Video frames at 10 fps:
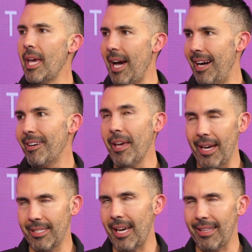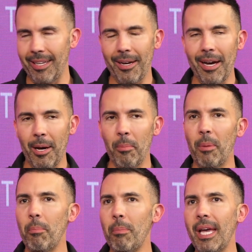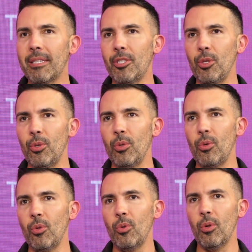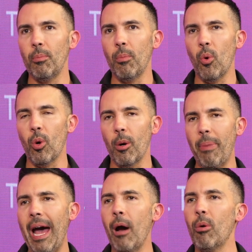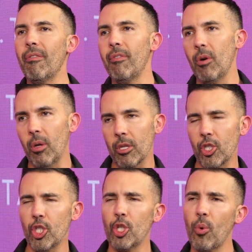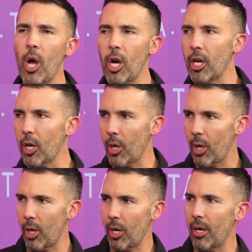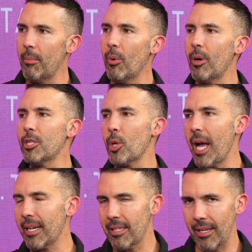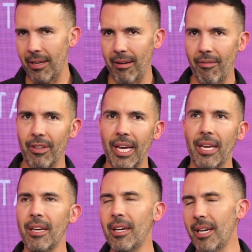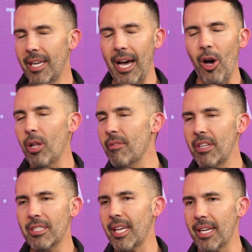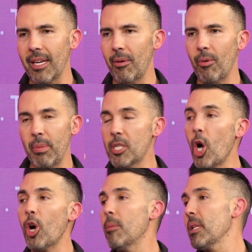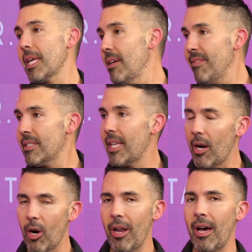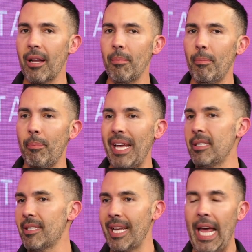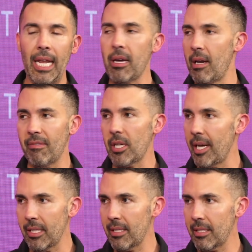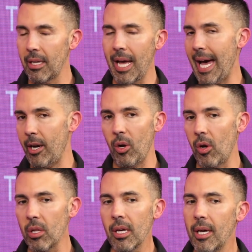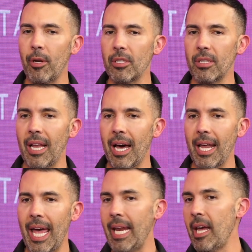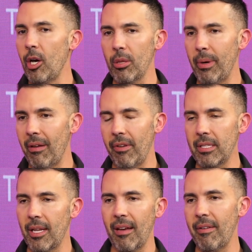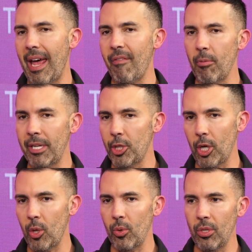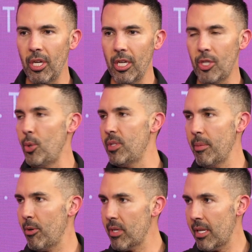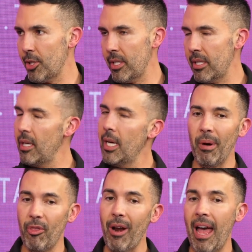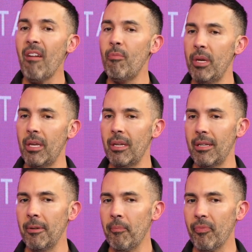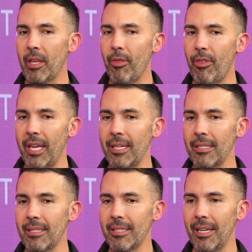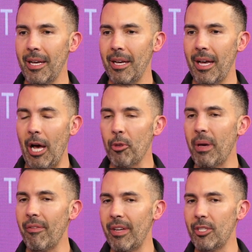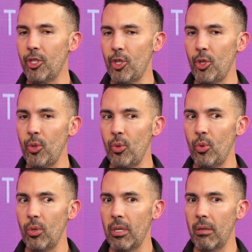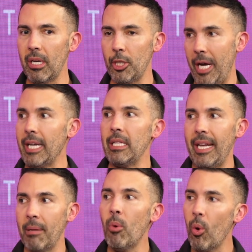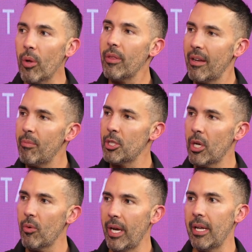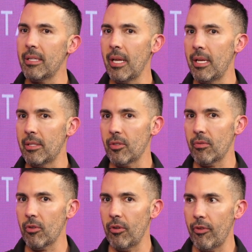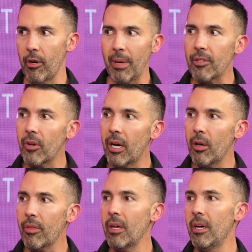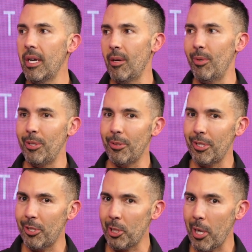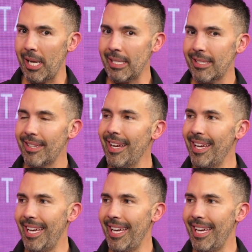Yeah, exactly. Makes you more powerful, stronger, more attractive. Like, all of these like bizarre beliefs that are not based in any kind of science at all. And there's not any health benefits that have ever been shown to semen retention, but there have been health benefits to ejaculating more that have been shown, right? It's good for your mental health. It reduces stress.